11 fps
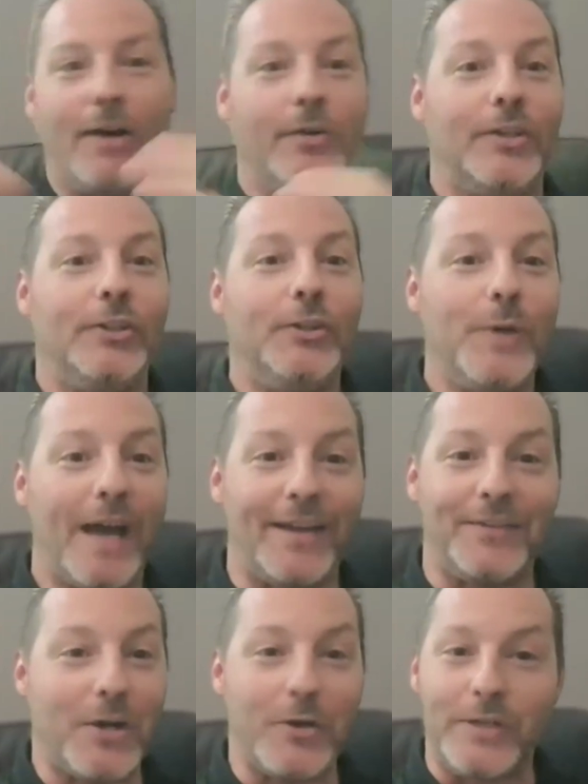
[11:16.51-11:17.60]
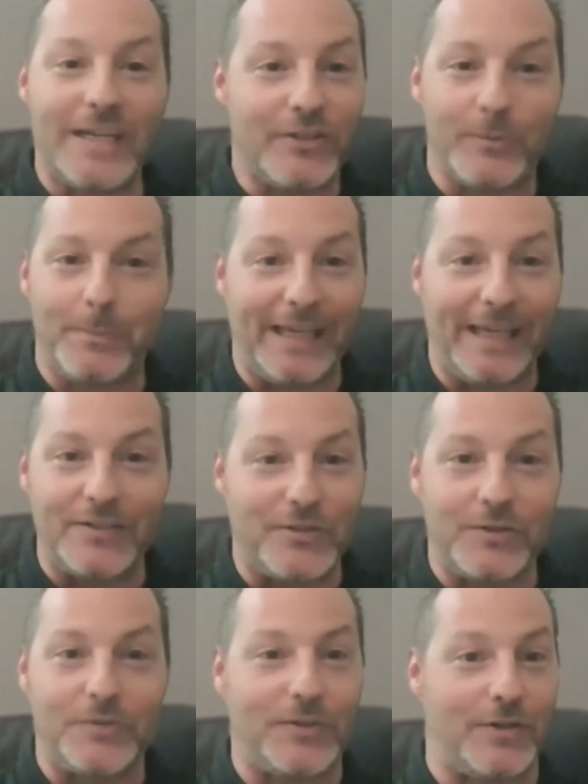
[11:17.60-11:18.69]
Now, you guys know you can't just pick and
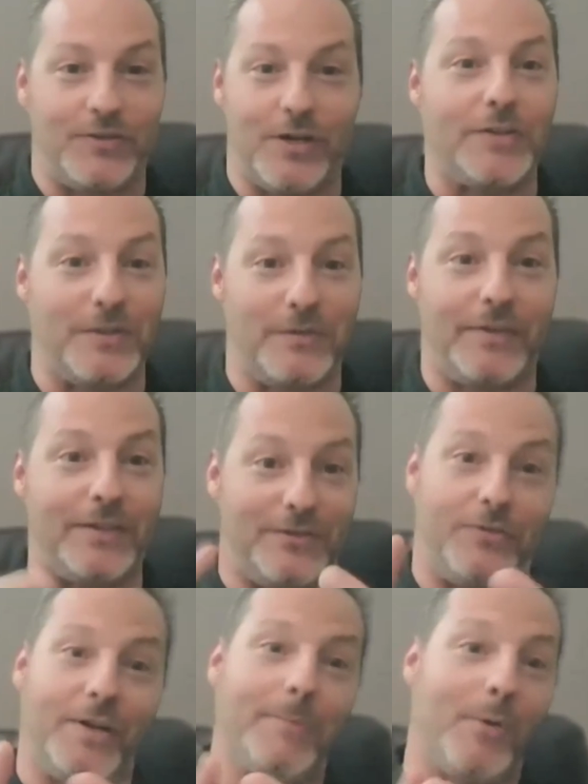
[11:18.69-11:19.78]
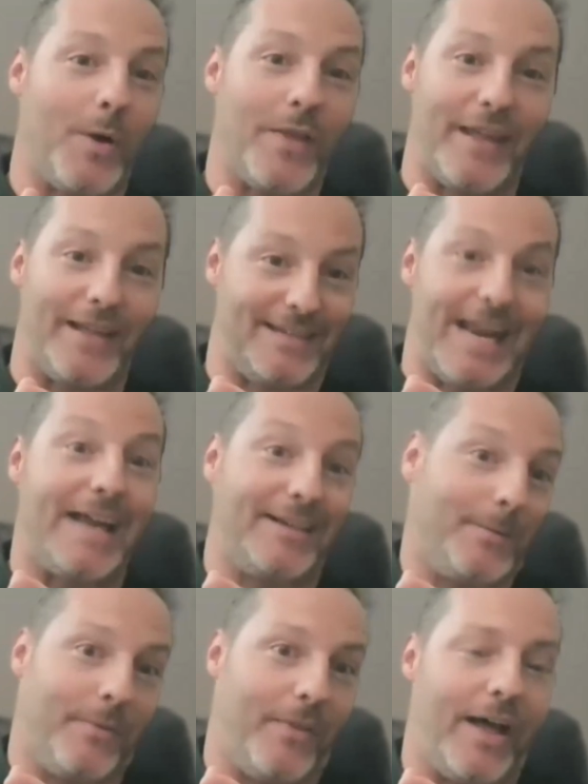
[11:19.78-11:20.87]
choose who you're charging fees to. Number one, that's
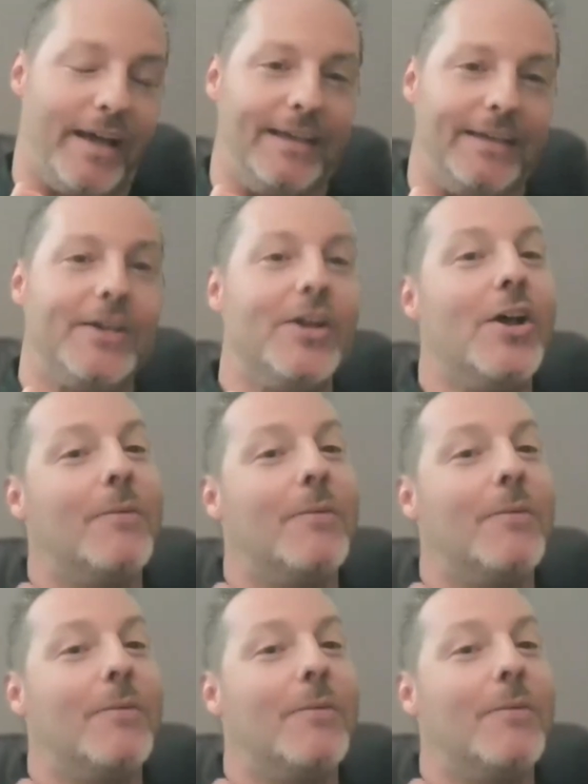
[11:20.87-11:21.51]
non-compliant.